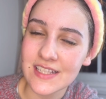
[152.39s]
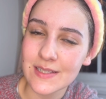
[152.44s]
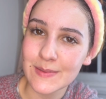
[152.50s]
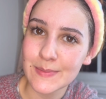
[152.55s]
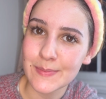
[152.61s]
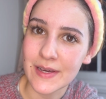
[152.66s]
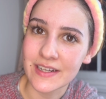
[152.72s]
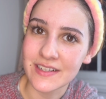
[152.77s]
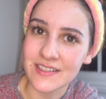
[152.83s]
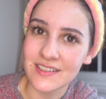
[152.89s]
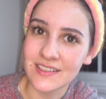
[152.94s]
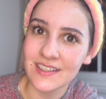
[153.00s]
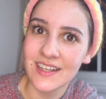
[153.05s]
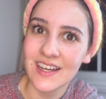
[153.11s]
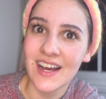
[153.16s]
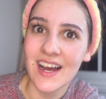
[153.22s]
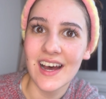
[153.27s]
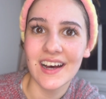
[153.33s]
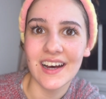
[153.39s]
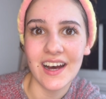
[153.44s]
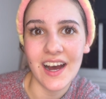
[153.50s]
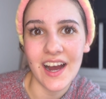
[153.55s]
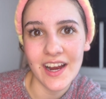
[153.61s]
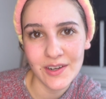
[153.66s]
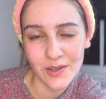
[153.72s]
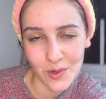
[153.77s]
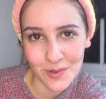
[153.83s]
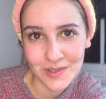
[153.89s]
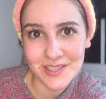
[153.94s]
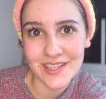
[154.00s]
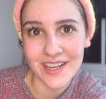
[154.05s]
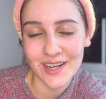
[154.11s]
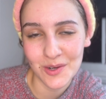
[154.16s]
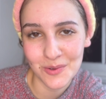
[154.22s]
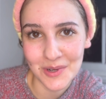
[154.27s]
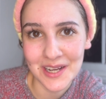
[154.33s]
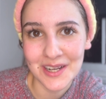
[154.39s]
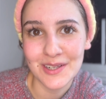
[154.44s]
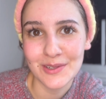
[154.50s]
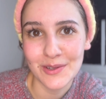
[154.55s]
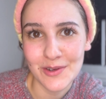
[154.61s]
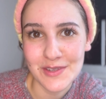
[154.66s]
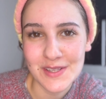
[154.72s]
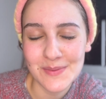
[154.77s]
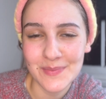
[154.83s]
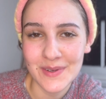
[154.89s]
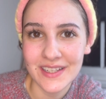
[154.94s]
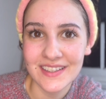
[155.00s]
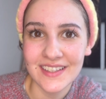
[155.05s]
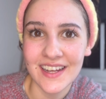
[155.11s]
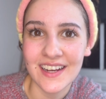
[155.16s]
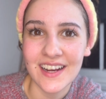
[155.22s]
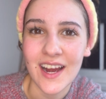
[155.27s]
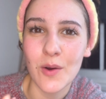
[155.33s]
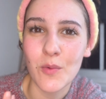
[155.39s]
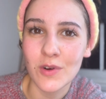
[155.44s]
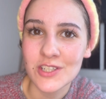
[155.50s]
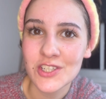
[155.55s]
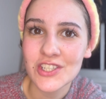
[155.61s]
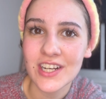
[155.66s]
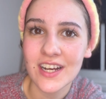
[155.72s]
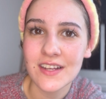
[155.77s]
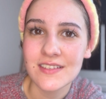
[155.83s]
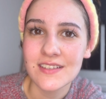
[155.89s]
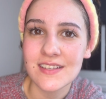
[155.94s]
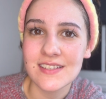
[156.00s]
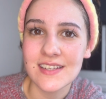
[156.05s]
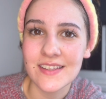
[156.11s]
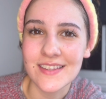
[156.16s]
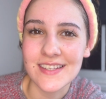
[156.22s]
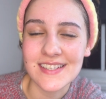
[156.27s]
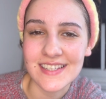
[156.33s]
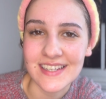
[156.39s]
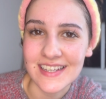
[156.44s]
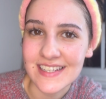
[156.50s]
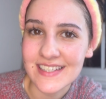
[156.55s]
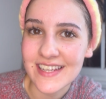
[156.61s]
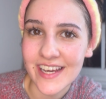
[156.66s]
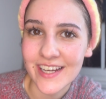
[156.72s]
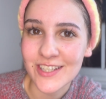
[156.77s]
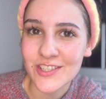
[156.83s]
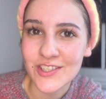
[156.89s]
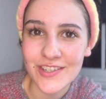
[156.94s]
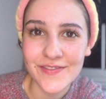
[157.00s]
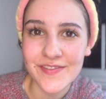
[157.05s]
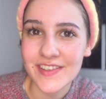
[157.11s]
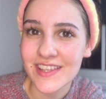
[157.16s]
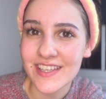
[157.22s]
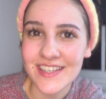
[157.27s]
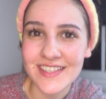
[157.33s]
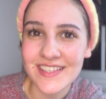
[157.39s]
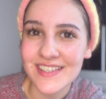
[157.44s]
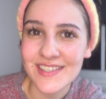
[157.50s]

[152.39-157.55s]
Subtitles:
a bit better. I know it's like quite close, but like I want you guys to see the skin texture for this.